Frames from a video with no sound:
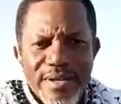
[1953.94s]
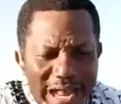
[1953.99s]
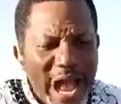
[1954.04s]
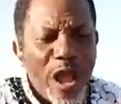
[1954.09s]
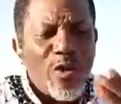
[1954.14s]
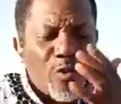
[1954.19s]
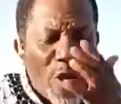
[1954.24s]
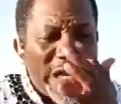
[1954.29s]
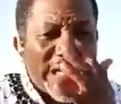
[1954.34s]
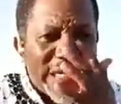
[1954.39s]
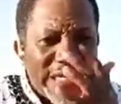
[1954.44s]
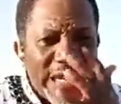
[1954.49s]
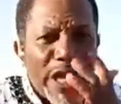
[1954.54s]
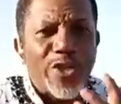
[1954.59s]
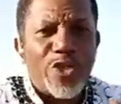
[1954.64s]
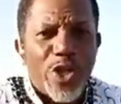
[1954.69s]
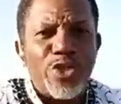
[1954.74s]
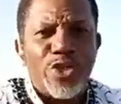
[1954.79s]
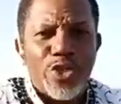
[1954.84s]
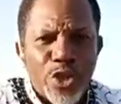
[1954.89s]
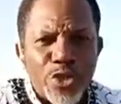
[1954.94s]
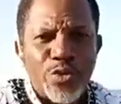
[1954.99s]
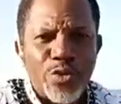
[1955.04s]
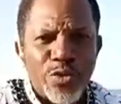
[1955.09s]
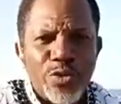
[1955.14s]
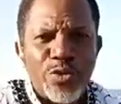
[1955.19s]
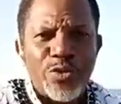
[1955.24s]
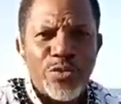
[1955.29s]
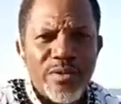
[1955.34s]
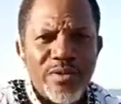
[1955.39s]
That's what did they just show to
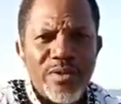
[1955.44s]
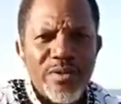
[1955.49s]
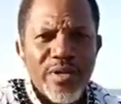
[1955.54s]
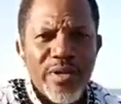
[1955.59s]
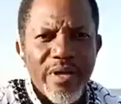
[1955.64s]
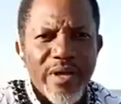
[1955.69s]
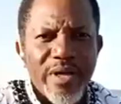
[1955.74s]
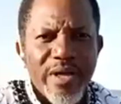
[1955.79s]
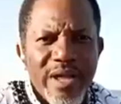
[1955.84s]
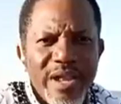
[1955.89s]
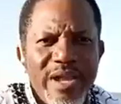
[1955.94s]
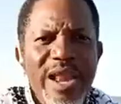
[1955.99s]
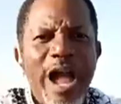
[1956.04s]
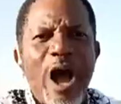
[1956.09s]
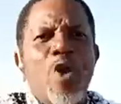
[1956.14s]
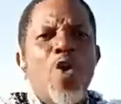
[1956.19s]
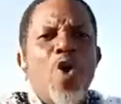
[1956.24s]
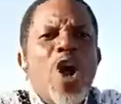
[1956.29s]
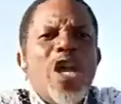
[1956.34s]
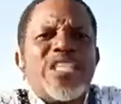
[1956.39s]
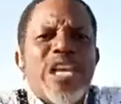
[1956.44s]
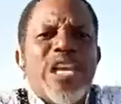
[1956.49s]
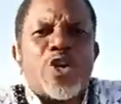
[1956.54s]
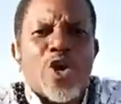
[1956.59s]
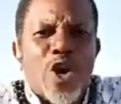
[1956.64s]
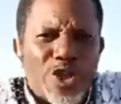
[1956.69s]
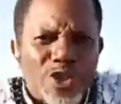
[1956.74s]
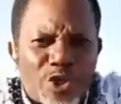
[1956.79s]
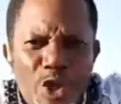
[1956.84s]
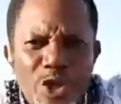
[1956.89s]
you. Now, who is the
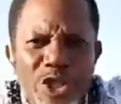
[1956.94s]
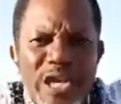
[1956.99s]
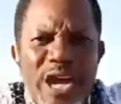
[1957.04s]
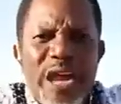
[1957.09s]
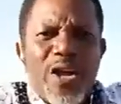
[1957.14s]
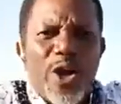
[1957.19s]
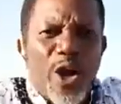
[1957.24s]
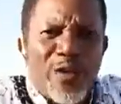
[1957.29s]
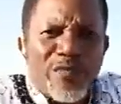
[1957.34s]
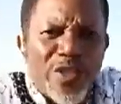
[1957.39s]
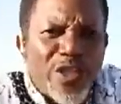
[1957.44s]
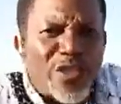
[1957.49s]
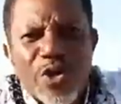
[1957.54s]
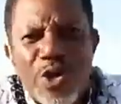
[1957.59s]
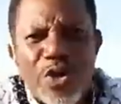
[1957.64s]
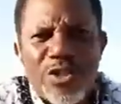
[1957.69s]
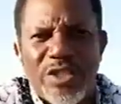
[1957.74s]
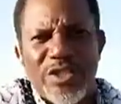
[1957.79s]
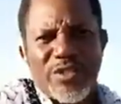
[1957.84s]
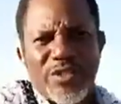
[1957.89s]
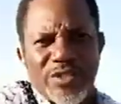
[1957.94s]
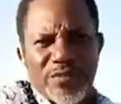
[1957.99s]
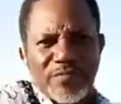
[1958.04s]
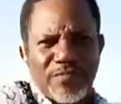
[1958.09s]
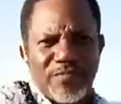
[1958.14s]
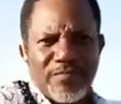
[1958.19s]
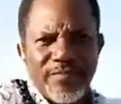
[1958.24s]
custodian of this courtesy?